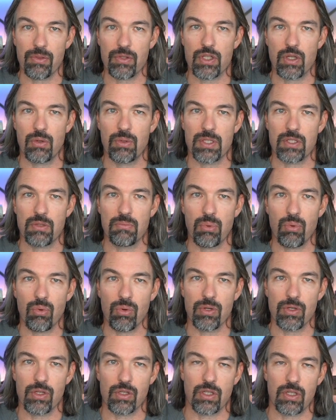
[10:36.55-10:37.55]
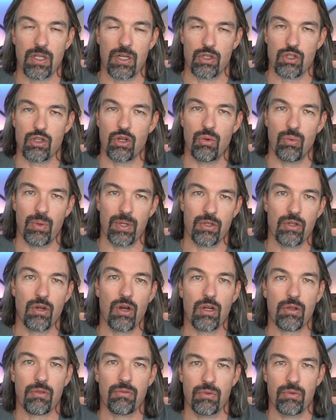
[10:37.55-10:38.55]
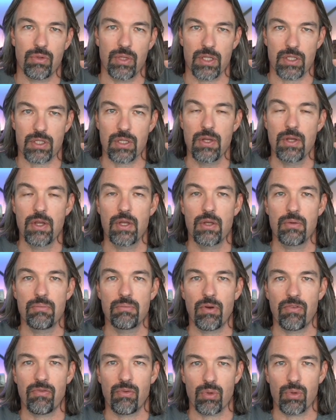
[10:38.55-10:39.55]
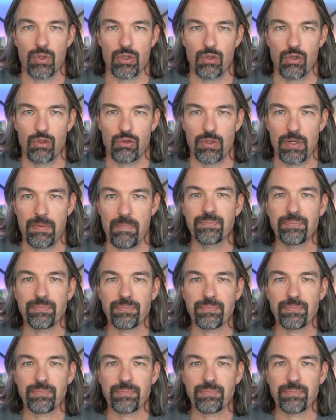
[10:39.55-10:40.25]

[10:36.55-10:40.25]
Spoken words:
So it's important to kind of we talk through this before surgery.